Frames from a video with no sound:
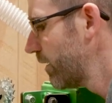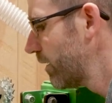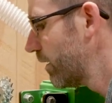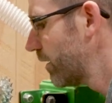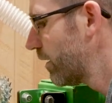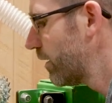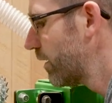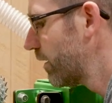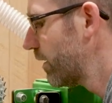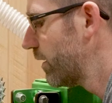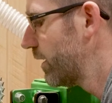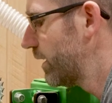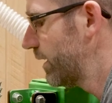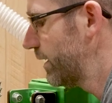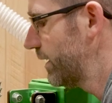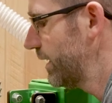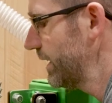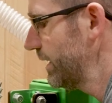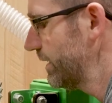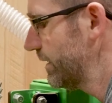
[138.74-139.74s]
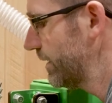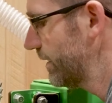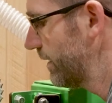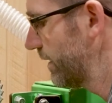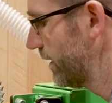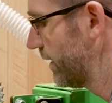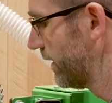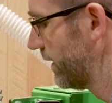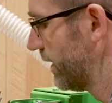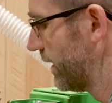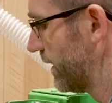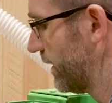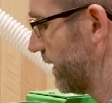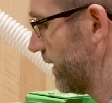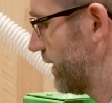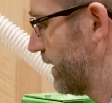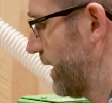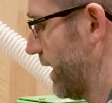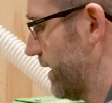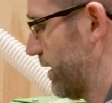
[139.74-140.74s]
All right,
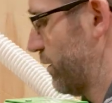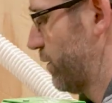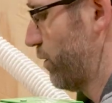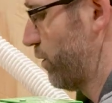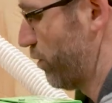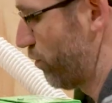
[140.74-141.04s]
this gets